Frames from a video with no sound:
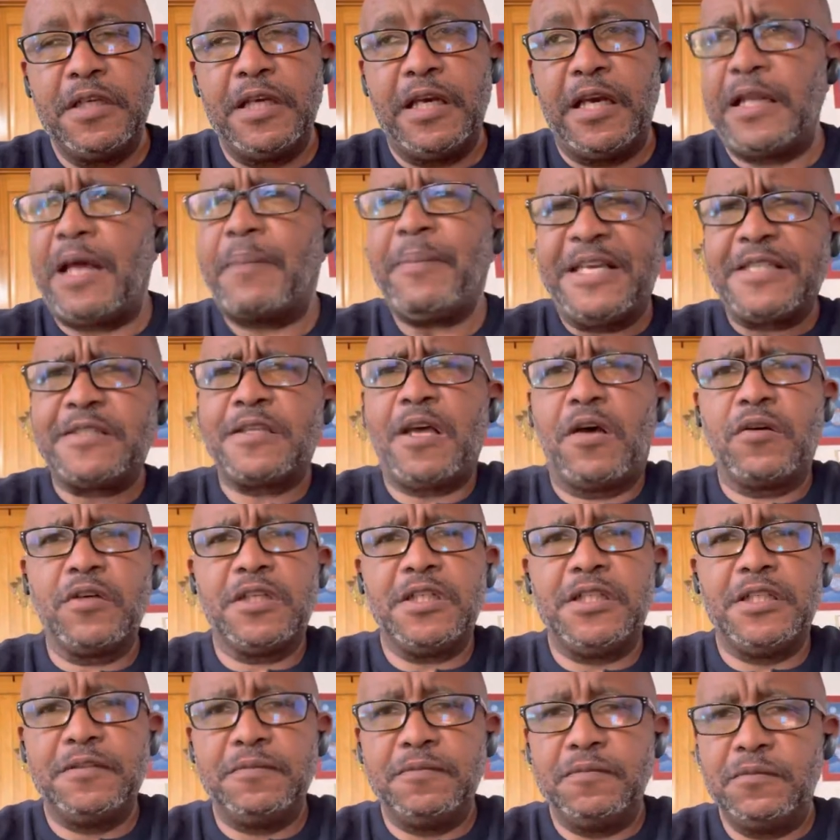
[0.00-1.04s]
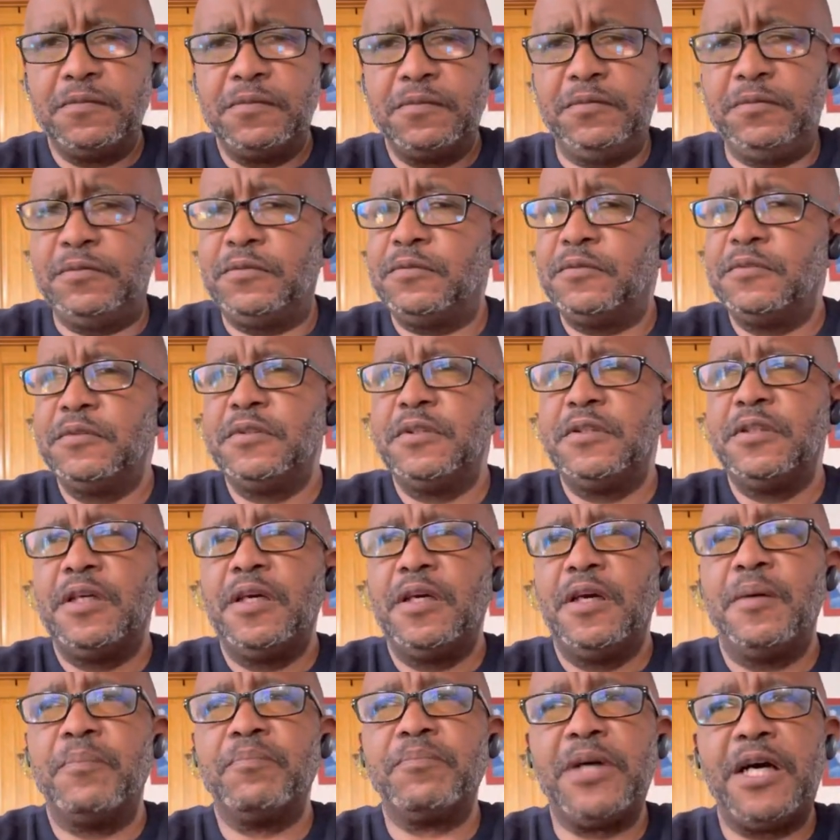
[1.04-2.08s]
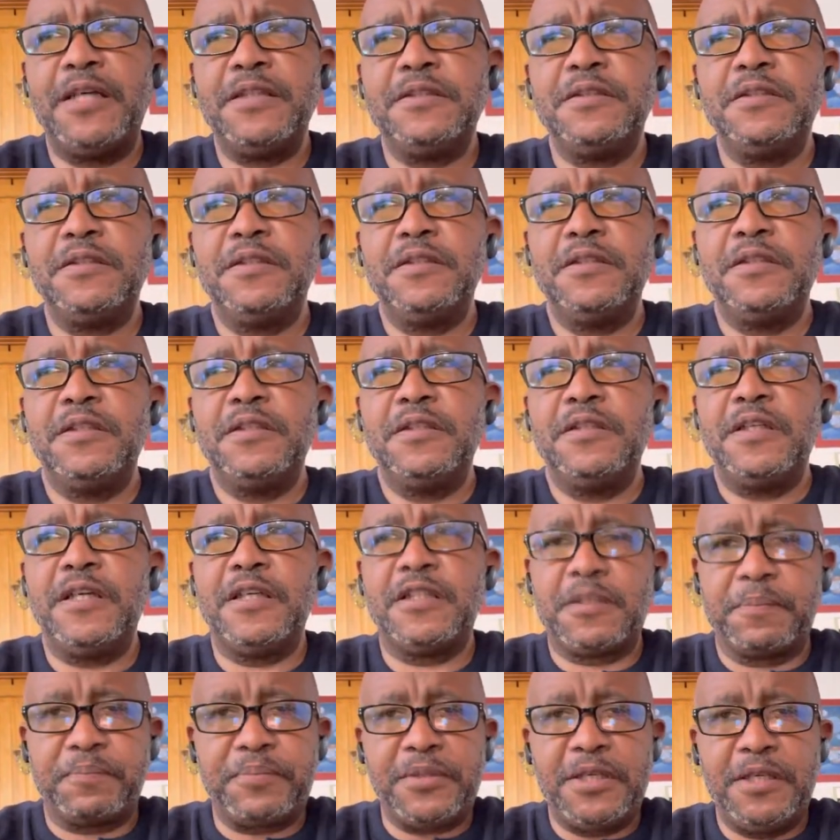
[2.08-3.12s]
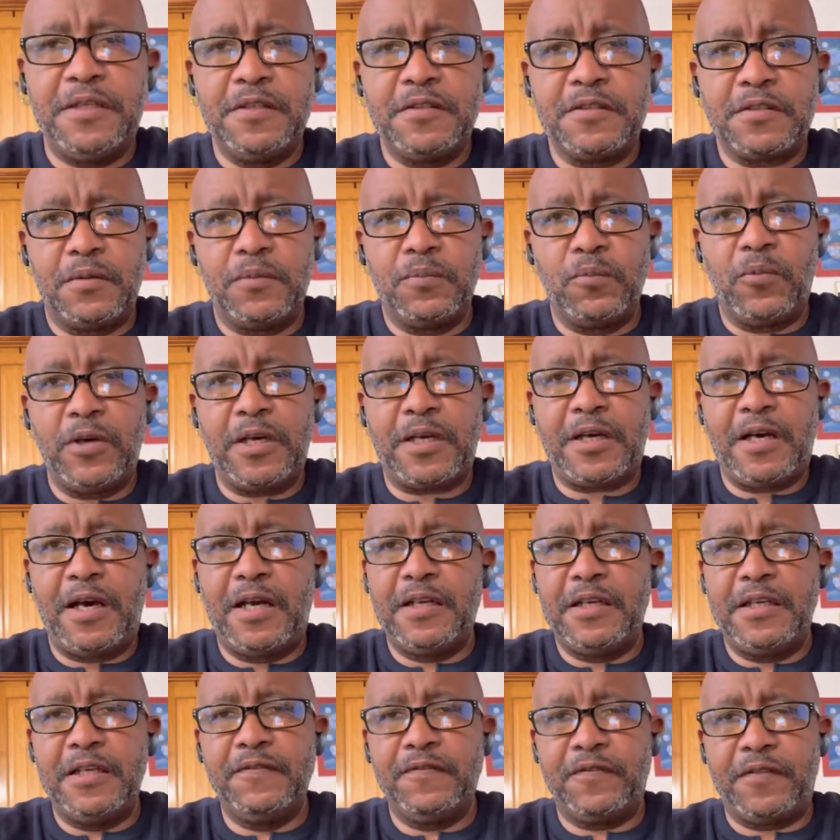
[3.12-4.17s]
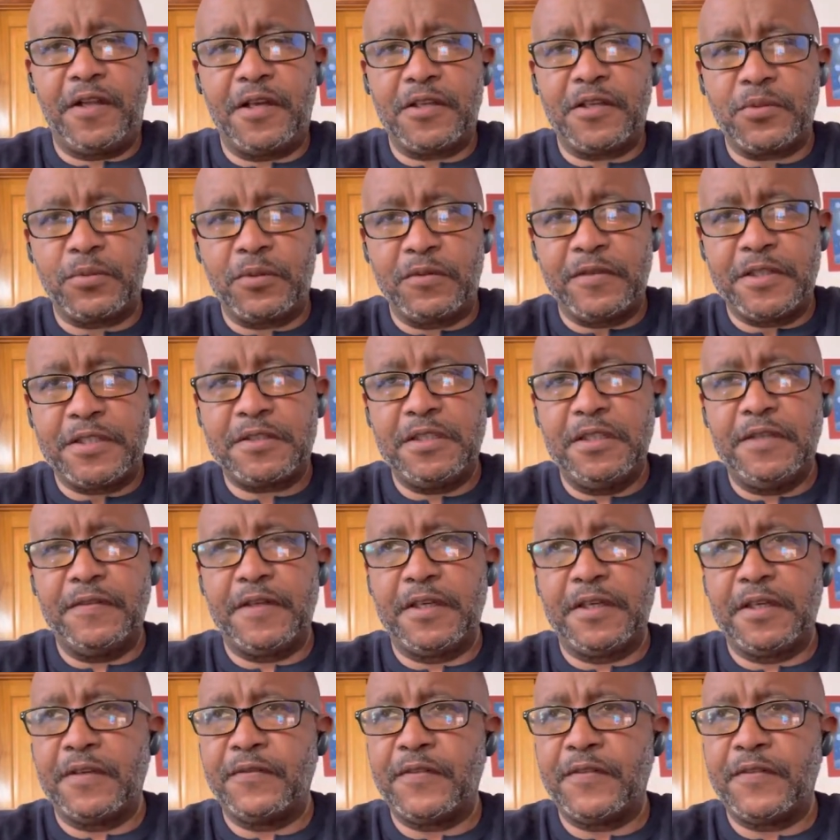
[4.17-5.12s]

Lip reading: And that may sound good, but it depends on what kind of influx we're receiving.